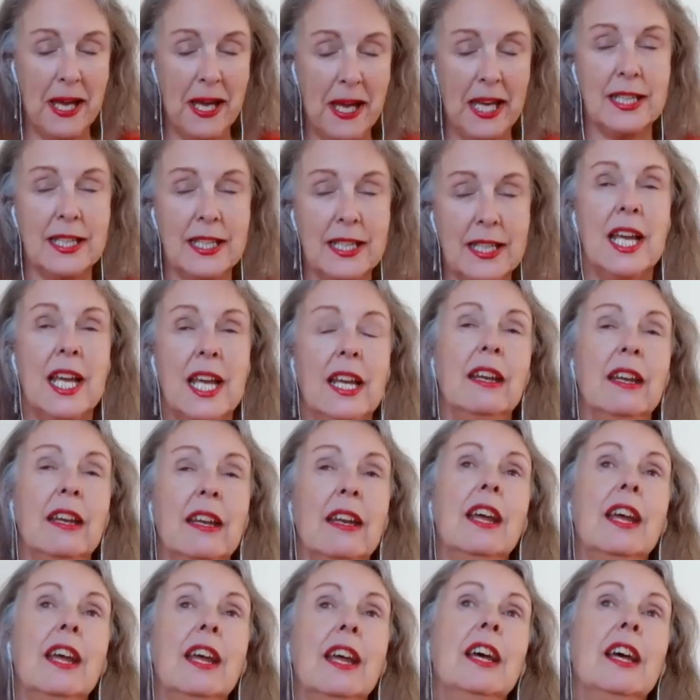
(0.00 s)
painting,
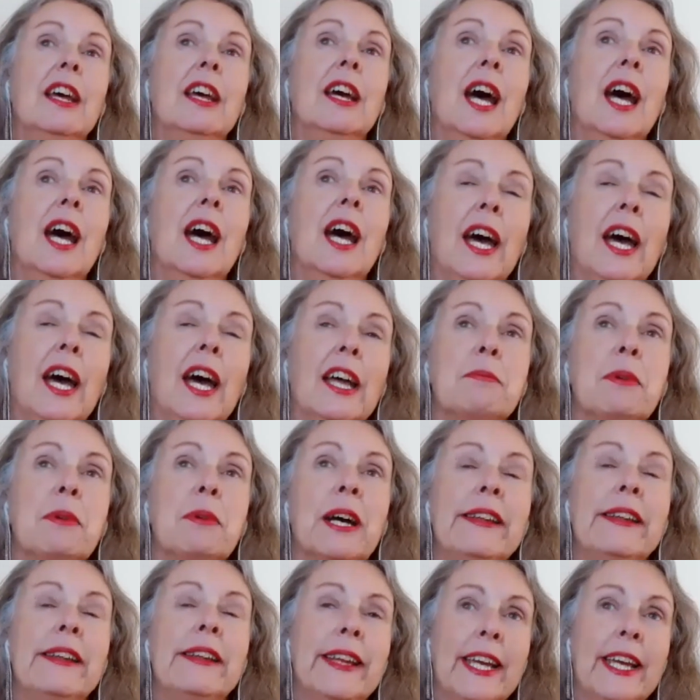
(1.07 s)
and
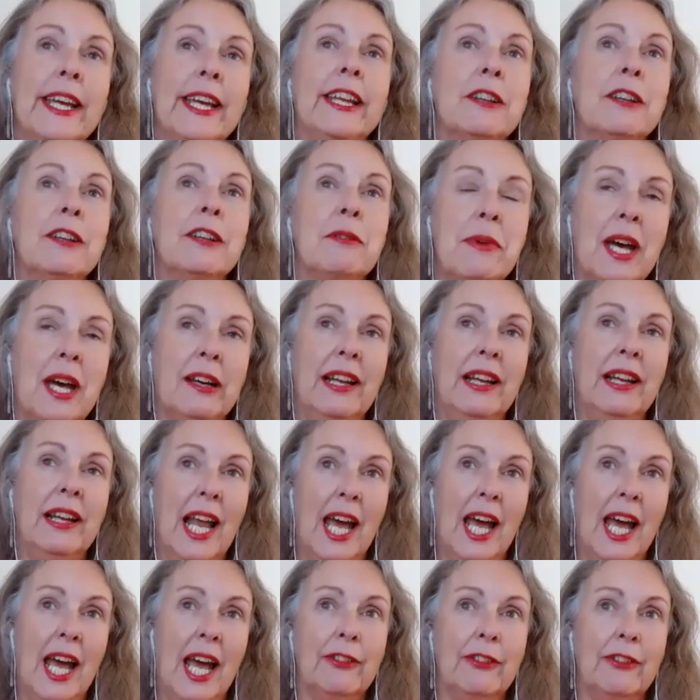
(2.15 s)
by saying them out
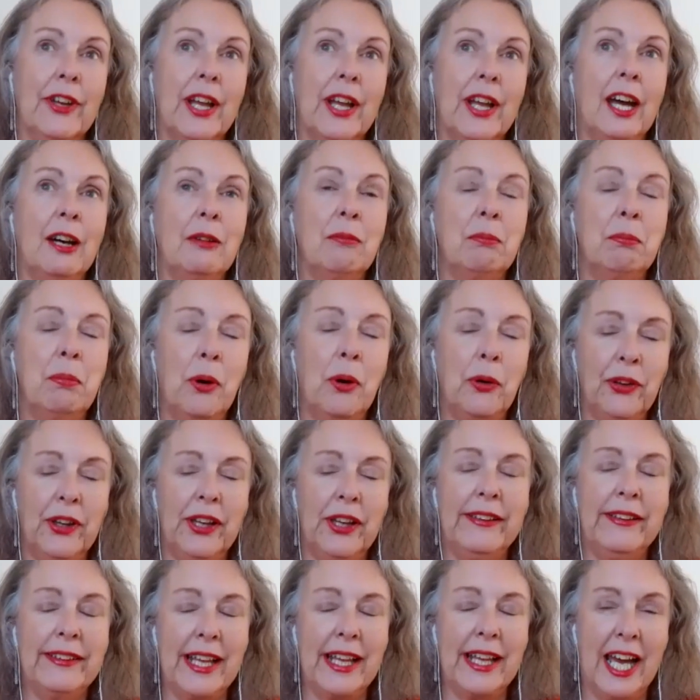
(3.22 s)
loud, our
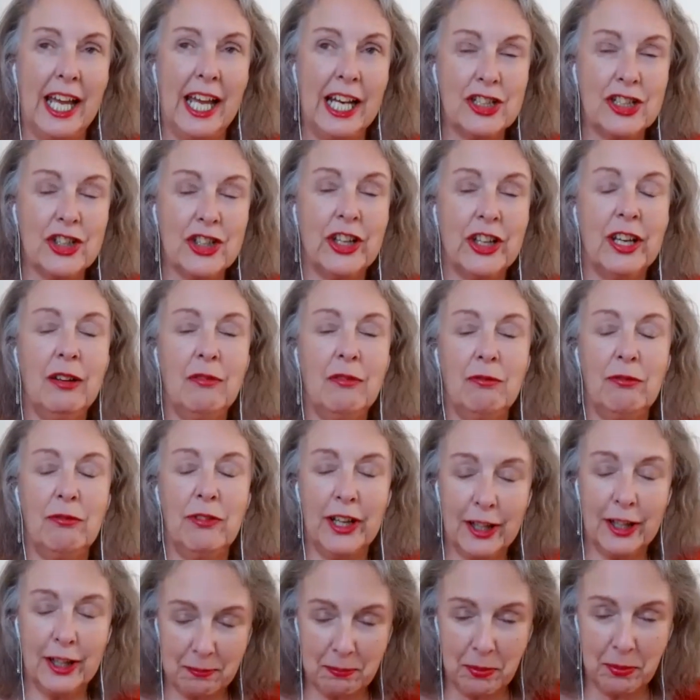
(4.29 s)
bodies actually
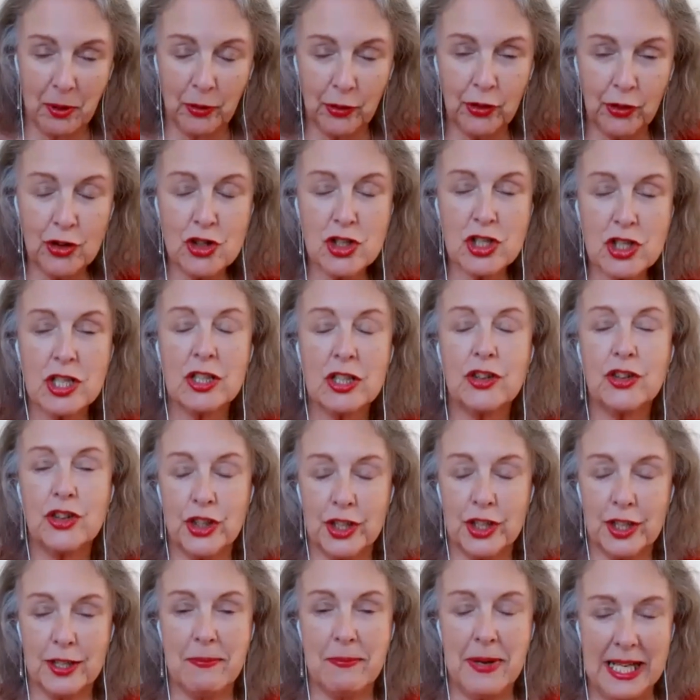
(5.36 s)
respond
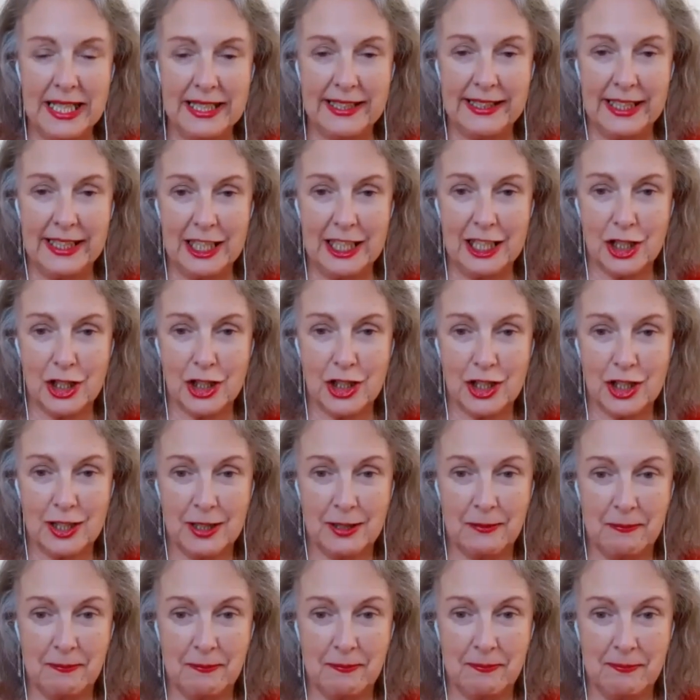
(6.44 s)
to the message?